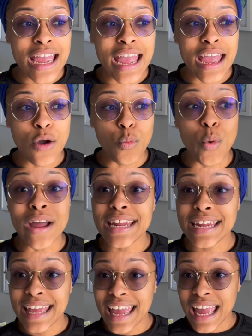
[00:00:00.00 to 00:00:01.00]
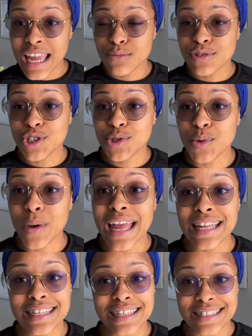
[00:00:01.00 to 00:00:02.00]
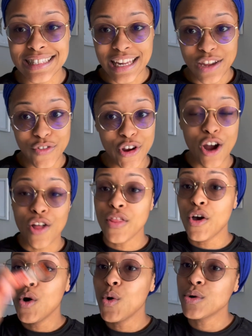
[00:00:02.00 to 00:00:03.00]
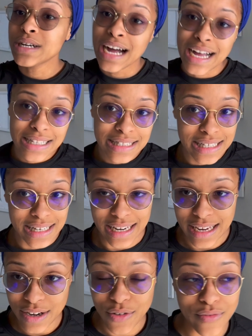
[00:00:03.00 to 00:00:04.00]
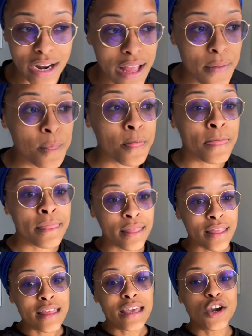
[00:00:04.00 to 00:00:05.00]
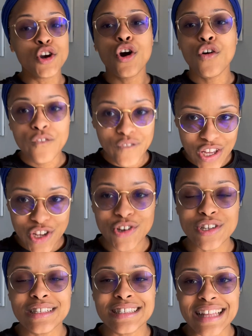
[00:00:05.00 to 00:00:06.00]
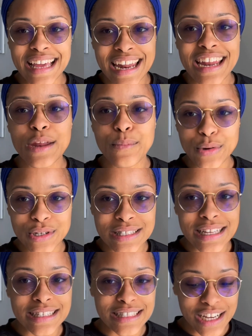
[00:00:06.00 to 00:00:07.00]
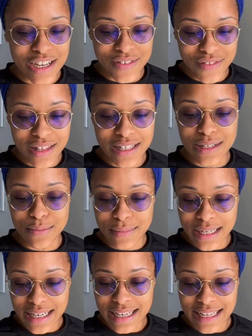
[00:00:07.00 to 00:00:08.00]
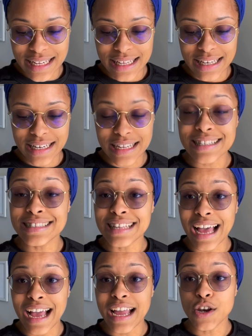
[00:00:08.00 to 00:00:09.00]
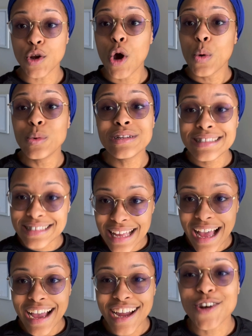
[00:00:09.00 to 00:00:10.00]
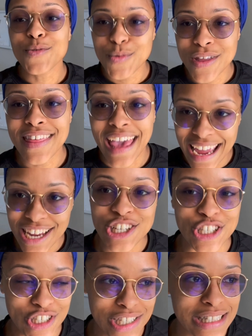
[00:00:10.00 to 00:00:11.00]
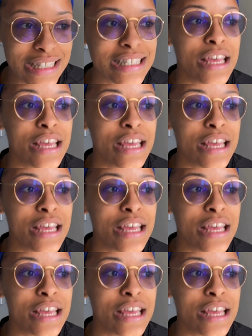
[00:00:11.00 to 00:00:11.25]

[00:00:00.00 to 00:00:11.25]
when it came to ending slavery on the whole continent, right? Go figures that 80% of the Dominican side would side with Haitians,